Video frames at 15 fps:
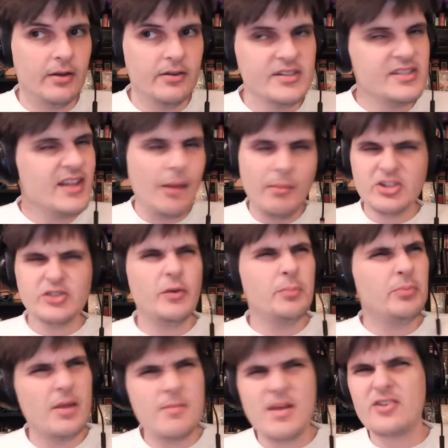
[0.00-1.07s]
He's not much of a
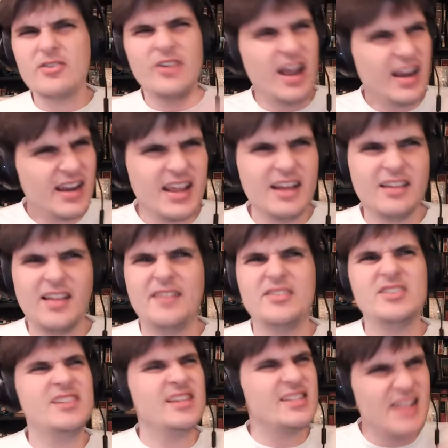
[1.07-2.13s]
playmaker, not going to get a lot of
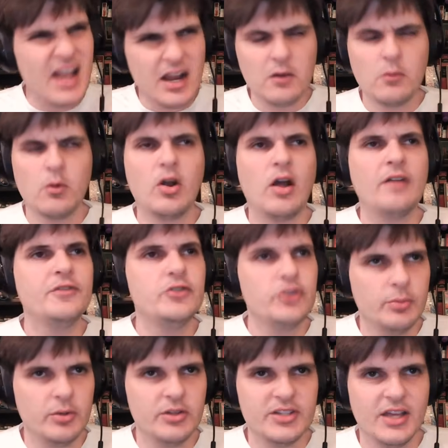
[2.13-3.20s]
assists, not going to work off the
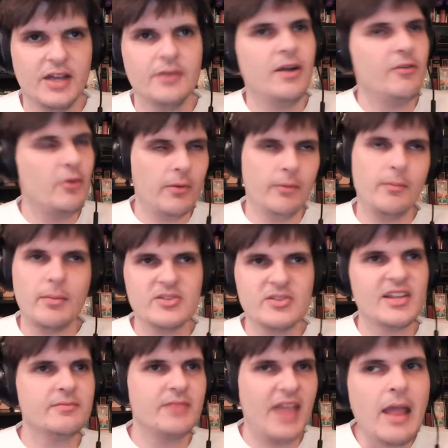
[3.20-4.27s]
dribble a ton. Everyone remembers
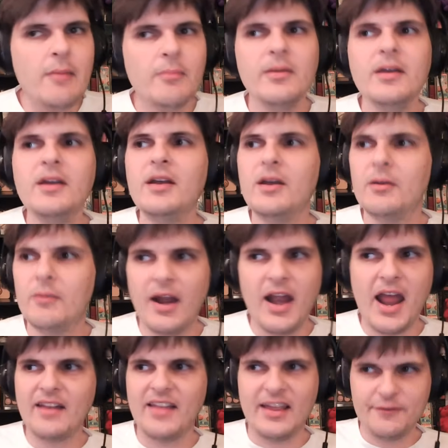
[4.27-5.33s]
that game where he
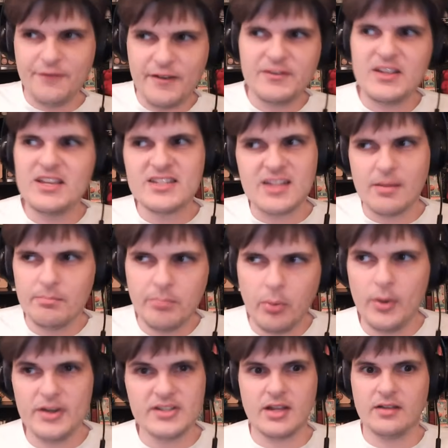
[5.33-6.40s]
had like 50 some
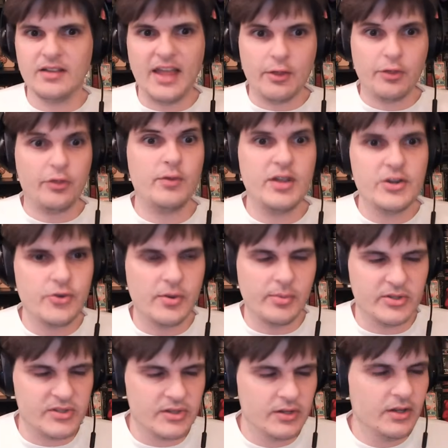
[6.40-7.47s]
points on like three
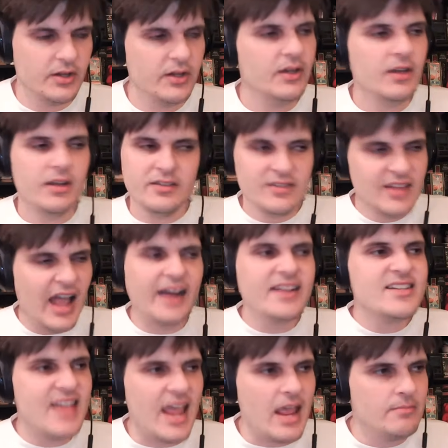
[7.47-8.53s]
dribbles. Not
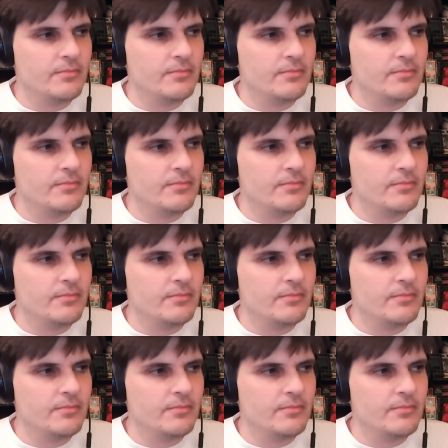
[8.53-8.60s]
his game.